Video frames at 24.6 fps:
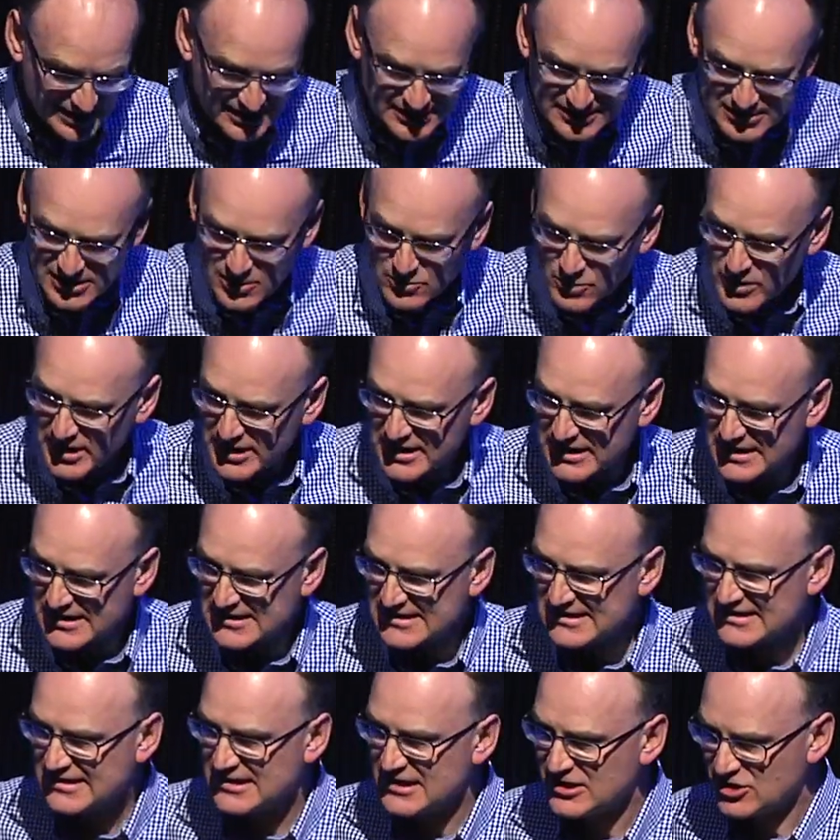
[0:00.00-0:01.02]
And don't worry, it
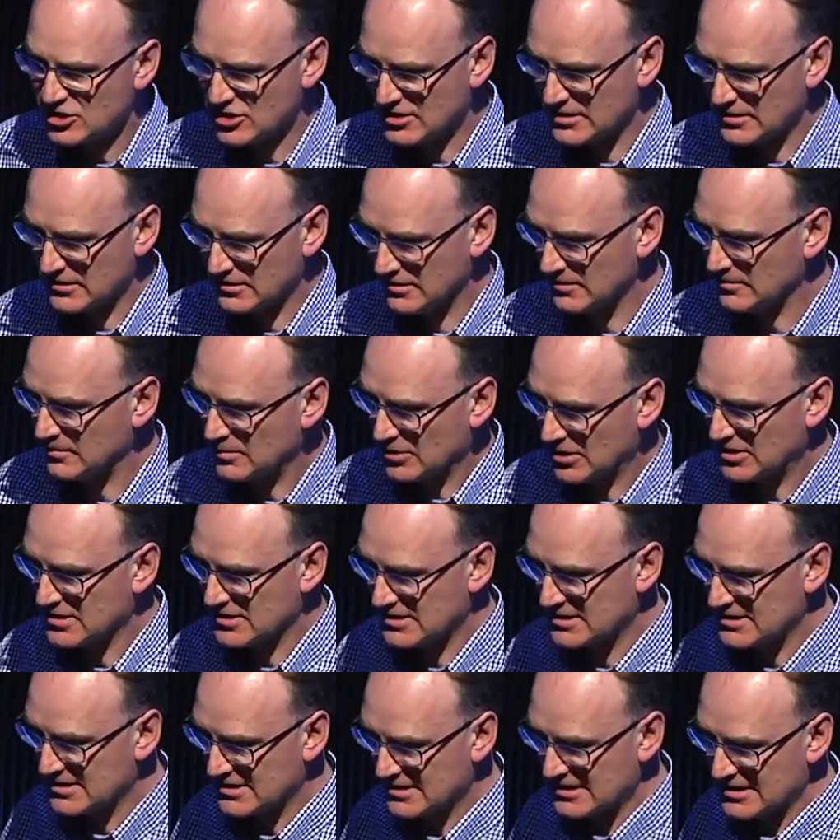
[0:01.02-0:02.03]
is digital,
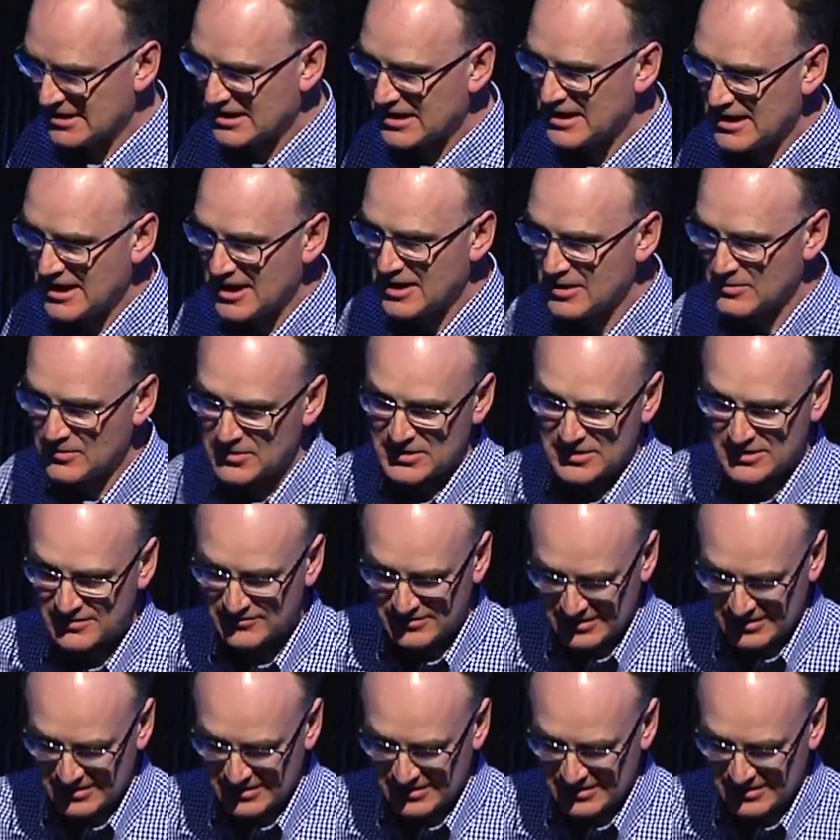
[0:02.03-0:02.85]
because there's a key element of